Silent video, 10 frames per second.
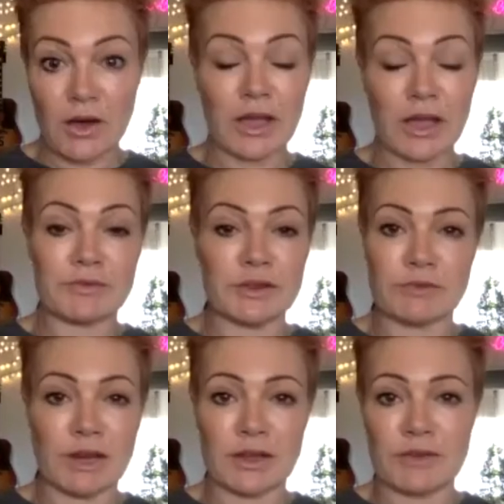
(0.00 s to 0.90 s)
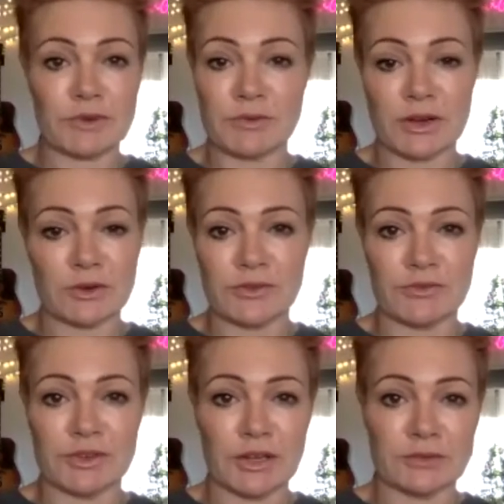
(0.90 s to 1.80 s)
Oh, every every record I've
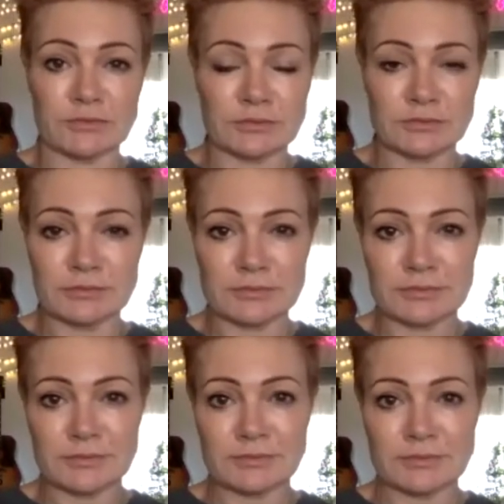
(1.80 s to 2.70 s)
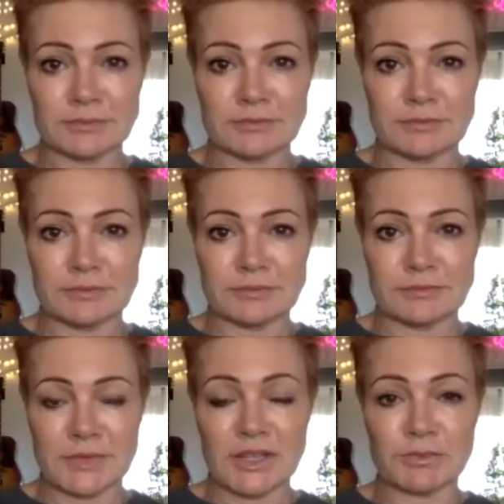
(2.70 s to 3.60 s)
ever done. Wow.
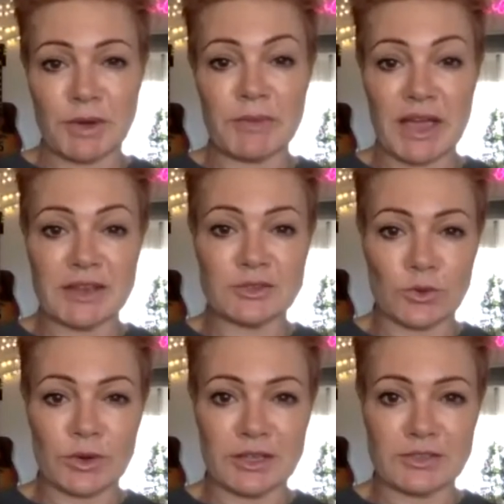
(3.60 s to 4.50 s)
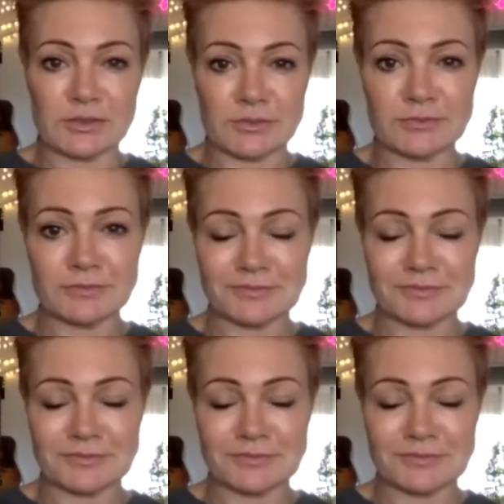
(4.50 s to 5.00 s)
It's my main squeeze.